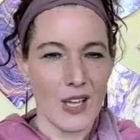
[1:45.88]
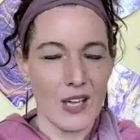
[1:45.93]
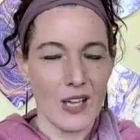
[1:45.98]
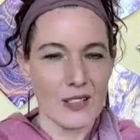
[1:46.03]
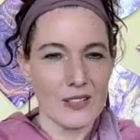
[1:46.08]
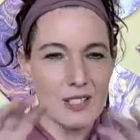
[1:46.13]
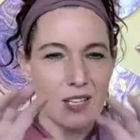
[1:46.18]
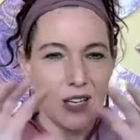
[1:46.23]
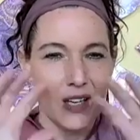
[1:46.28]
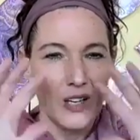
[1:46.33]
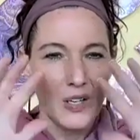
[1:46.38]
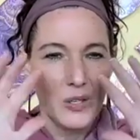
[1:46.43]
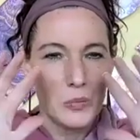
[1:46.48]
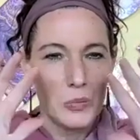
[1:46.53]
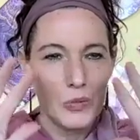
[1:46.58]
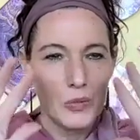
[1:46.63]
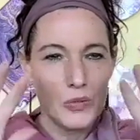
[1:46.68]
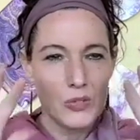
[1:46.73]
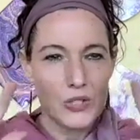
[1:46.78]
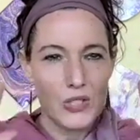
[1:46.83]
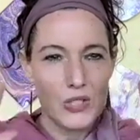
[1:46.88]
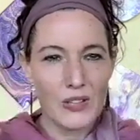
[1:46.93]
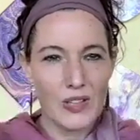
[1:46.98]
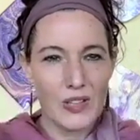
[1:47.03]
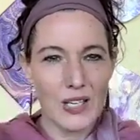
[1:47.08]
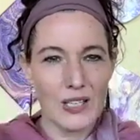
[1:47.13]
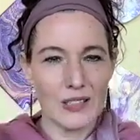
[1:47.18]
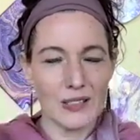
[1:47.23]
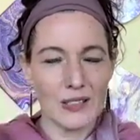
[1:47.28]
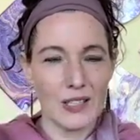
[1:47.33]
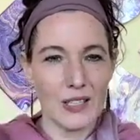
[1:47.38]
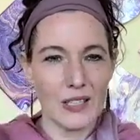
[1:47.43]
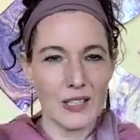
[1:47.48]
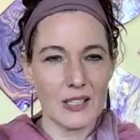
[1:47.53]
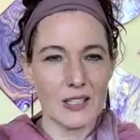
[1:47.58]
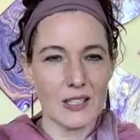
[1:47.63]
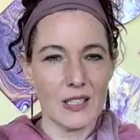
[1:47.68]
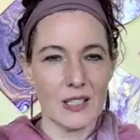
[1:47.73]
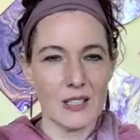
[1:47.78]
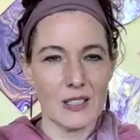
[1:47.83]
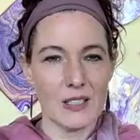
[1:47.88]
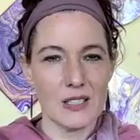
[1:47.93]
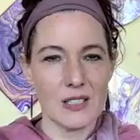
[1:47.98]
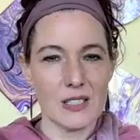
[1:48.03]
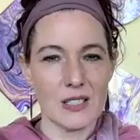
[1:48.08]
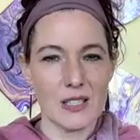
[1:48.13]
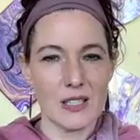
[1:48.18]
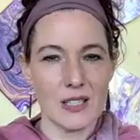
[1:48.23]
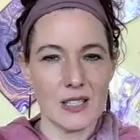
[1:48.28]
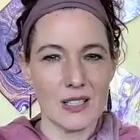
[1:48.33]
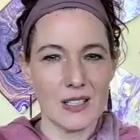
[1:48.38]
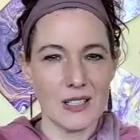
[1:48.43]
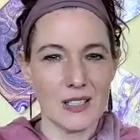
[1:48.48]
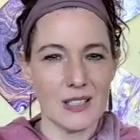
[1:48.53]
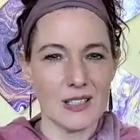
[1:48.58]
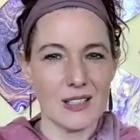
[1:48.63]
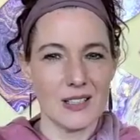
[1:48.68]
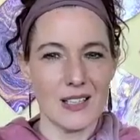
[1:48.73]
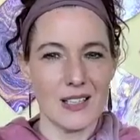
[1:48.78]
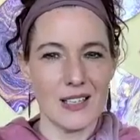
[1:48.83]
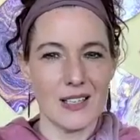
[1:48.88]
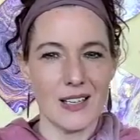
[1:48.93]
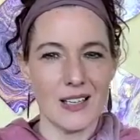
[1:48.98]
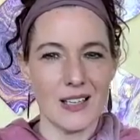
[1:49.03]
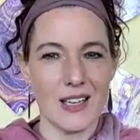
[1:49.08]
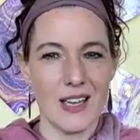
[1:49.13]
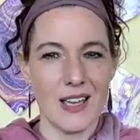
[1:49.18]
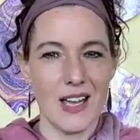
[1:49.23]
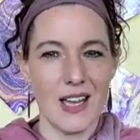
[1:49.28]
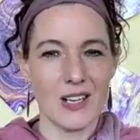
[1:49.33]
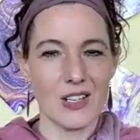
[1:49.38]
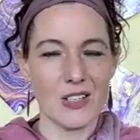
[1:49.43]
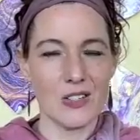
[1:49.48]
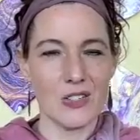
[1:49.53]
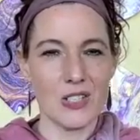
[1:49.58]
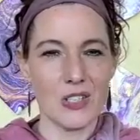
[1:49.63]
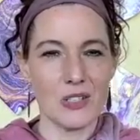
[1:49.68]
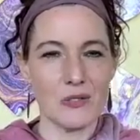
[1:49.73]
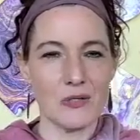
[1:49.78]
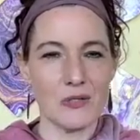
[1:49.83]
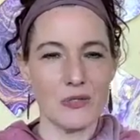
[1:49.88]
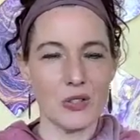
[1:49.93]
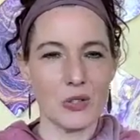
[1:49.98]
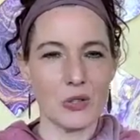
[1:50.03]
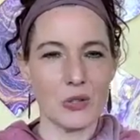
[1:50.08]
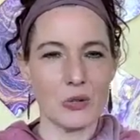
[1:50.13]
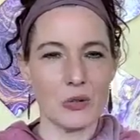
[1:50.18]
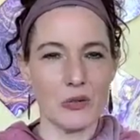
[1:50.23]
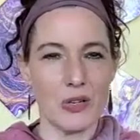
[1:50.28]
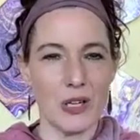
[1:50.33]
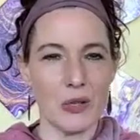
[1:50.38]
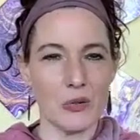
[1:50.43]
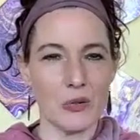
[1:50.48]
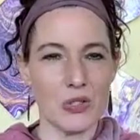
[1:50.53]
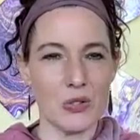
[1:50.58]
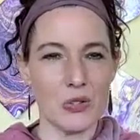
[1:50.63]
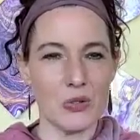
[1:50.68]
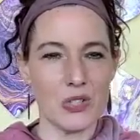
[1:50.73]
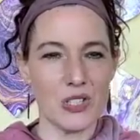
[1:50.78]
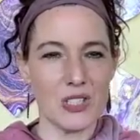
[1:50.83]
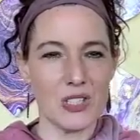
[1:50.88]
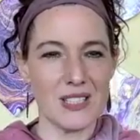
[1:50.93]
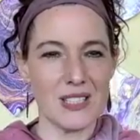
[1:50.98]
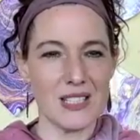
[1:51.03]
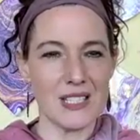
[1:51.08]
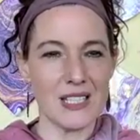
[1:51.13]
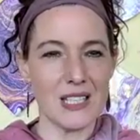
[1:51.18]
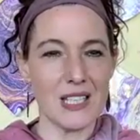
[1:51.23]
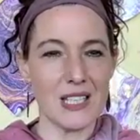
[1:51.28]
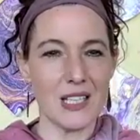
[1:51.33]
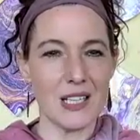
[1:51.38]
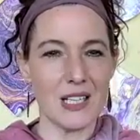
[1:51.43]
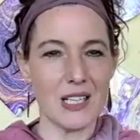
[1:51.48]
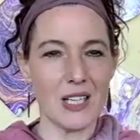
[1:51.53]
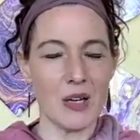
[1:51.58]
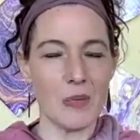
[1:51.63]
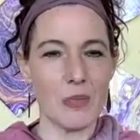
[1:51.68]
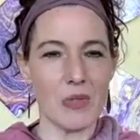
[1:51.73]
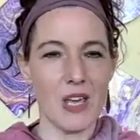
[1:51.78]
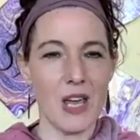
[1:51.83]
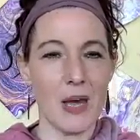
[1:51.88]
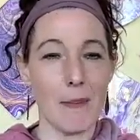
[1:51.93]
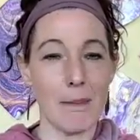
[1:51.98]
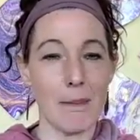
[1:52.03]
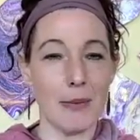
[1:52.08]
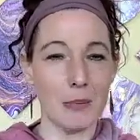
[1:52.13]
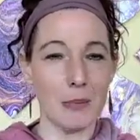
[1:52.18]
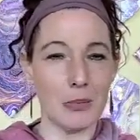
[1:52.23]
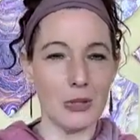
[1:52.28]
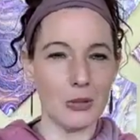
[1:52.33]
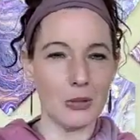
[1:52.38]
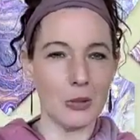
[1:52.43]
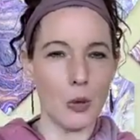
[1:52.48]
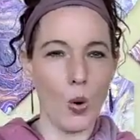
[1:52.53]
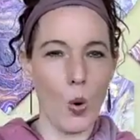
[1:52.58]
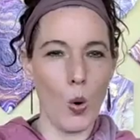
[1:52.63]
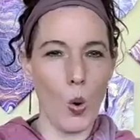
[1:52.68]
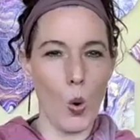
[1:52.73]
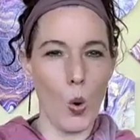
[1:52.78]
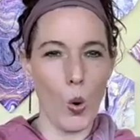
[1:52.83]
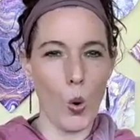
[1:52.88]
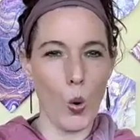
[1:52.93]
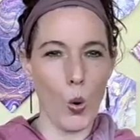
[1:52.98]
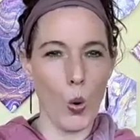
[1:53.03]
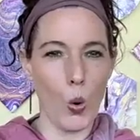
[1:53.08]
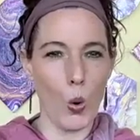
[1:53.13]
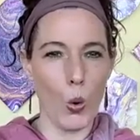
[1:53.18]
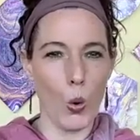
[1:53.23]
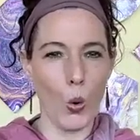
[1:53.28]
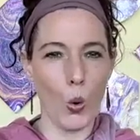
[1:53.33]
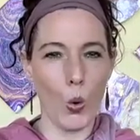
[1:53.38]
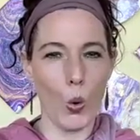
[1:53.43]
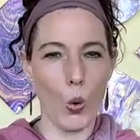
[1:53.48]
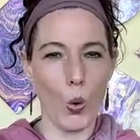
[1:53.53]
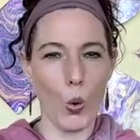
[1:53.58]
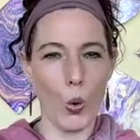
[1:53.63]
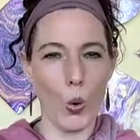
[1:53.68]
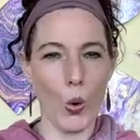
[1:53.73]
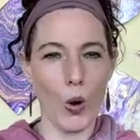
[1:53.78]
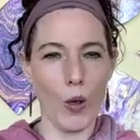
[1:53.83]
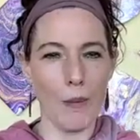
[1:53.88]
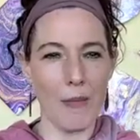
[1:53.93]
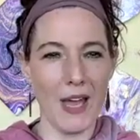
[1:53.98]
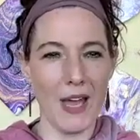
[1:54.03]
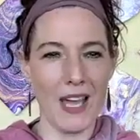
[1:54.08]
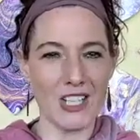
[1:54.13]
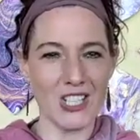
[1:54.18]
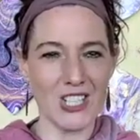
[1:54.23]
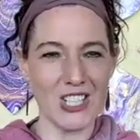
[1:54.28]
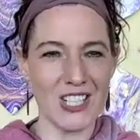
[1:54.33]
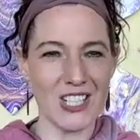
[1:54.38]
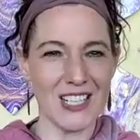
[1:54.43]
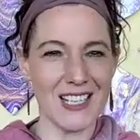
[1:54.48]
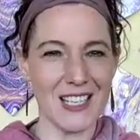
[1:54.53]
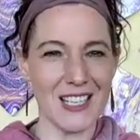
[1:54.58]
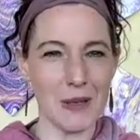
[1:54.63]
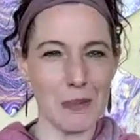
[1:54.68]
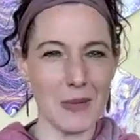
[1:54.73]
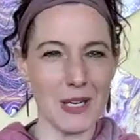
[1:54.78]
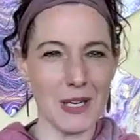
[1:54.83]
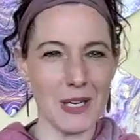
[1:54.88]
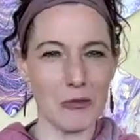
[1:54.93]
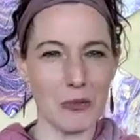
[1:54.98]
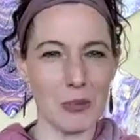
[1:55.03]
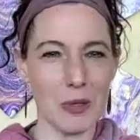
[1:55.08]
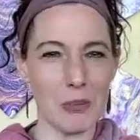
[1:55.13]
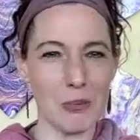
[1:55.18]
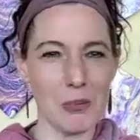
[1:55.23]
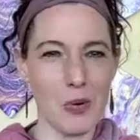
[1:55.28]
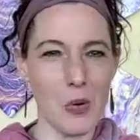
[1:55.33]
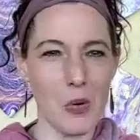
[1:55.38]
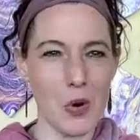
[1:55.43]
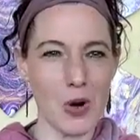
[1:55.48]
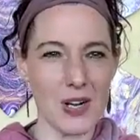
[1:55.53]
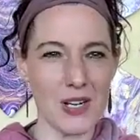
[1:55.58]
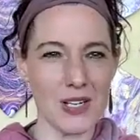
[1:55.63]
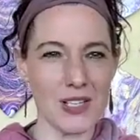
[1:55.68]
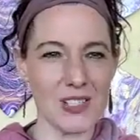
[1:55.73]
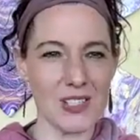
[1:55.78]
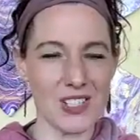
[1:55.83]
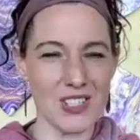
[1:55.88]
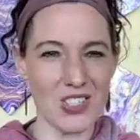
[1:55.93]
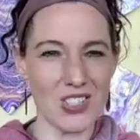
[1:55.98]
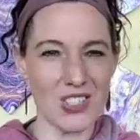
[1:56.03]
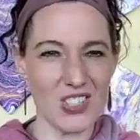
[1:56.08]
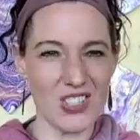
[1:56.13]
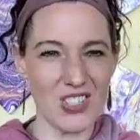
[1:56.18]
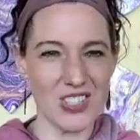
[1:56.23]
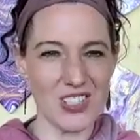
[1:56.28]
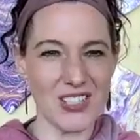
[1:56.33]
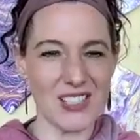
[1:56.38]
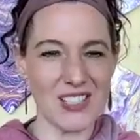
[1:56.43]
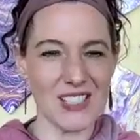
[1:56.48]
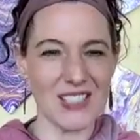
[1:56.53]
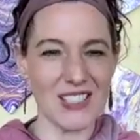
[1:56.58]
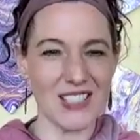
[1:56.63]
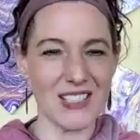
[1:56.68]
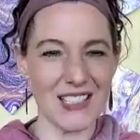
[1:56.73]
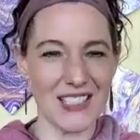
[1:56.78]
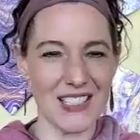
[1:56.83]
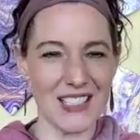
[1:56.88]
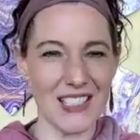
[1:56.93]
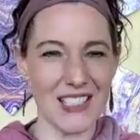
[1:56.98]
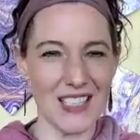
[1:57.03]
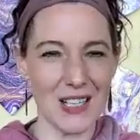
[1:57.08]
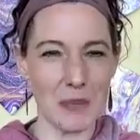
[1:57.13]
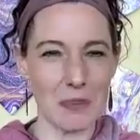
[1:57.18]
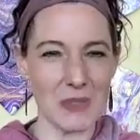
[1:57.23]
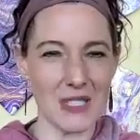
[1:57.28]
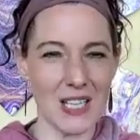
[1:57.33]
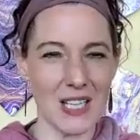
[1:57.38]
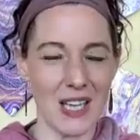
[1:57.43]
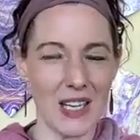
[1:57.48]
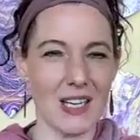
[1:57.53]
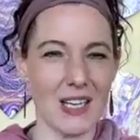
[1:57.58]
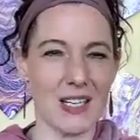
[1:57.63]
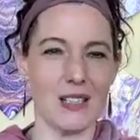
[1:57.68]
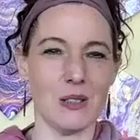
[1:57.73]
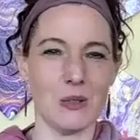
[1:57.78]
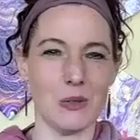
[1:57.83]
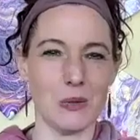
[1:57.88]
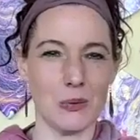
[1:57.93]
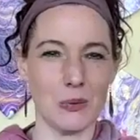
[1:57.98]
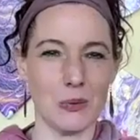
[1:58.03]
Exhale, pushing that light into the energy field around you, just sealing up that bubble. Imagining it may have been porous and you're just sealing it up tight.